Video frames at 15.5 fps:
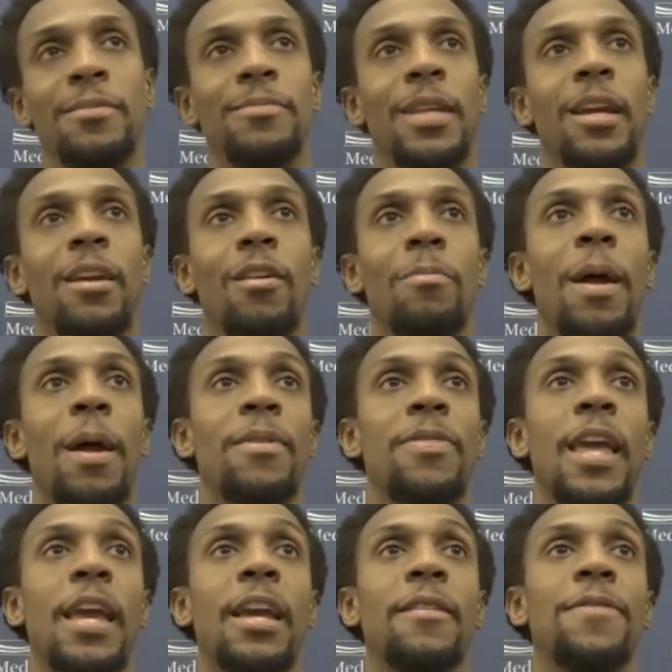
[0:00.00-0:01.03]
they're going to probably
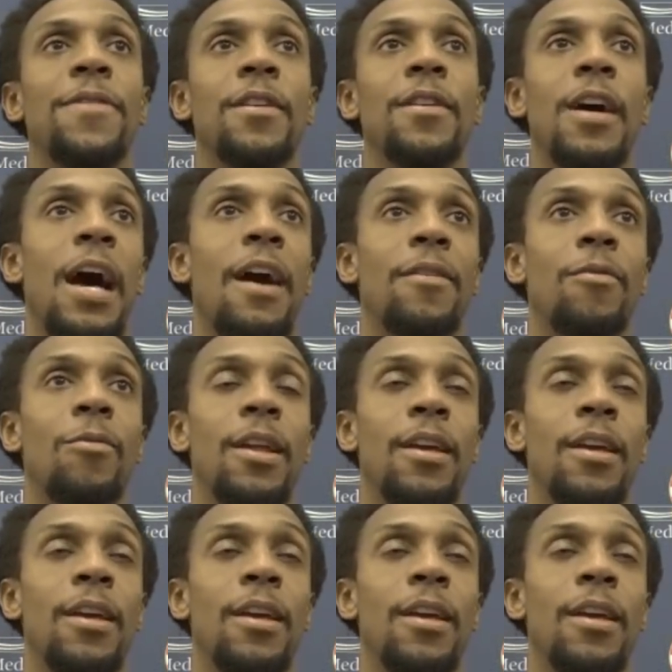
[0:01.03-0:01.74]
think and feel how the way